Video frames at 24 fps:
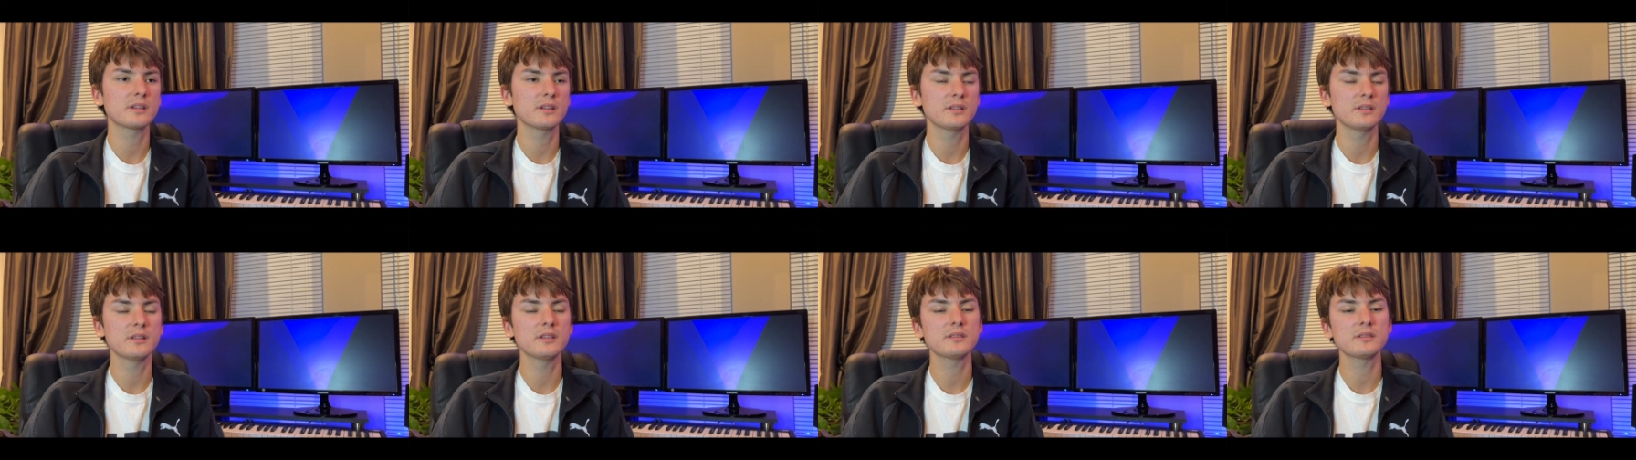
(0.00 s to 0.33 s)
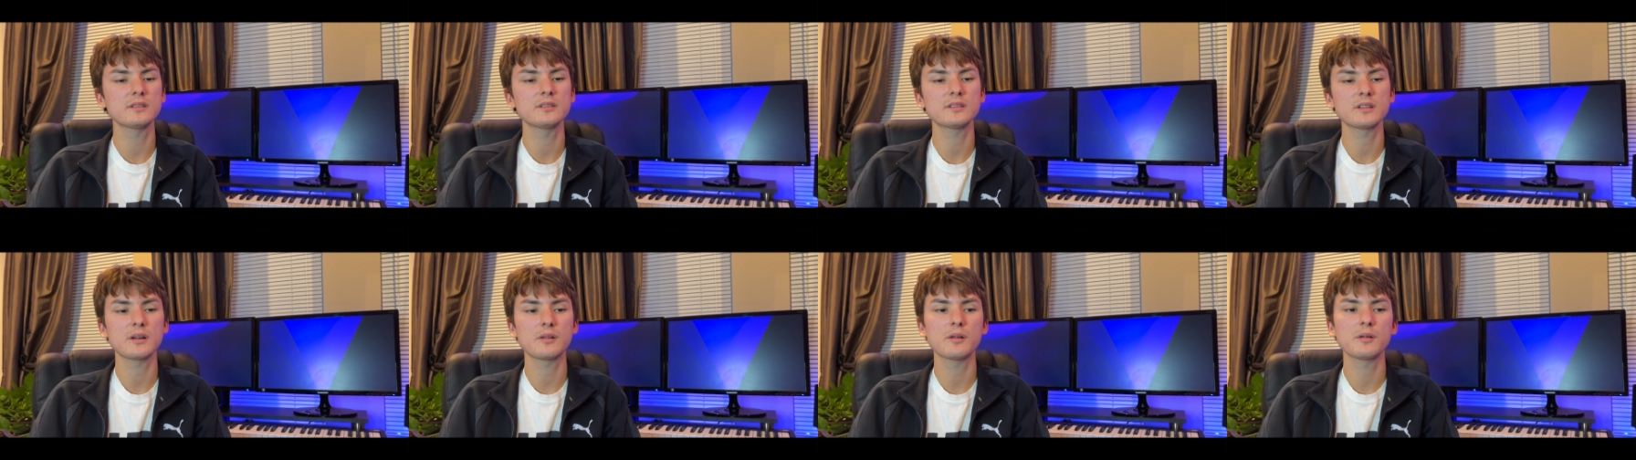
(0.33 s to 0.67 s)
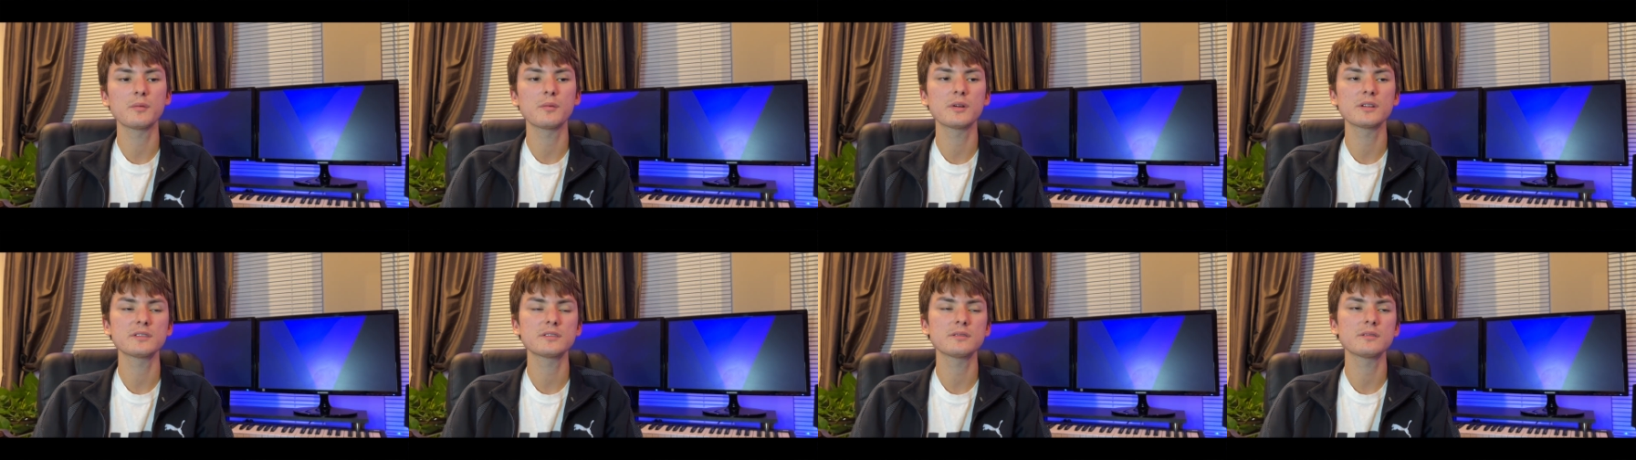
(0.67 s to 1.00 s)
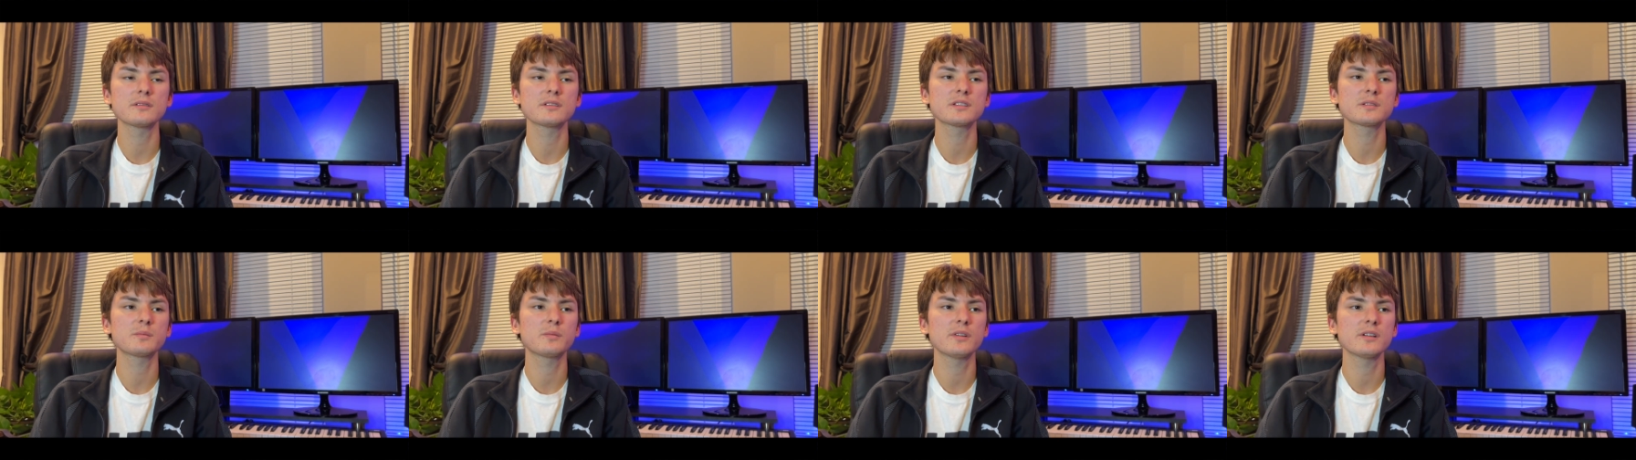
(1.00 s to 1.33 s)
and this is how I want to
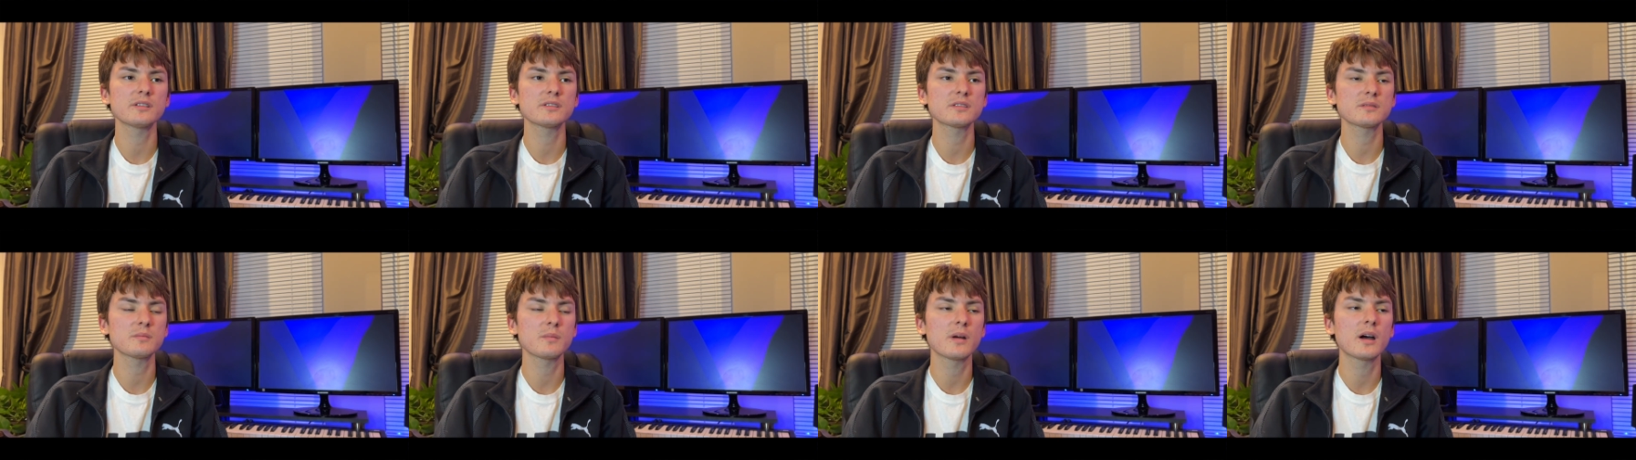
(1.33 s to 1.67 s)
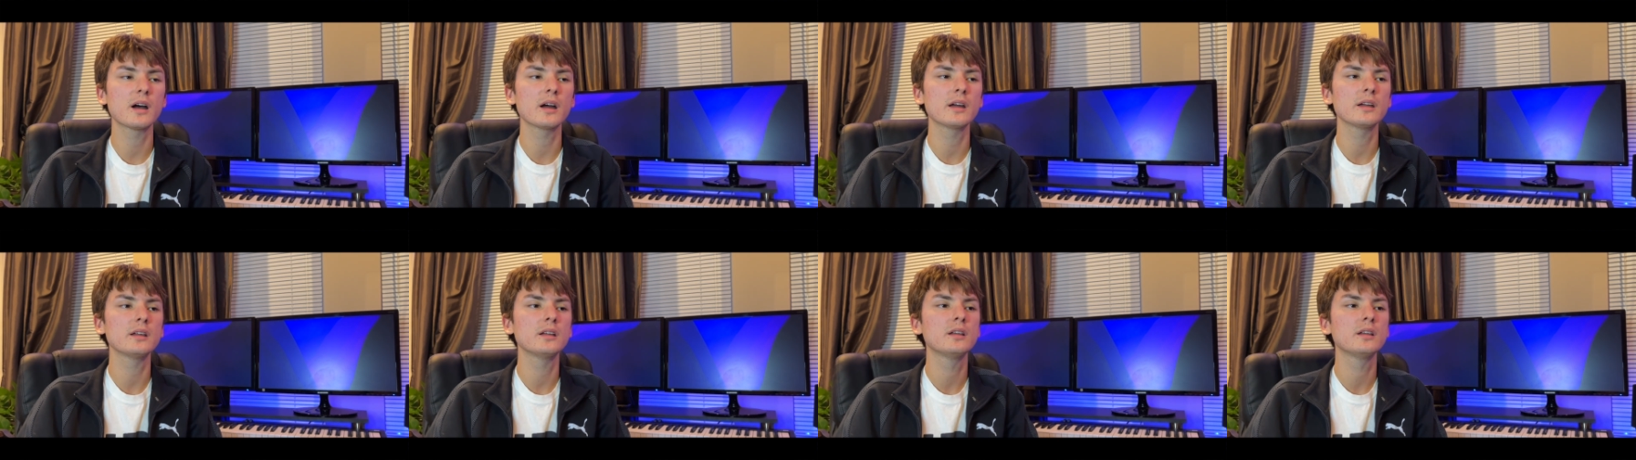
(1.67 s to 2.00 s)
express my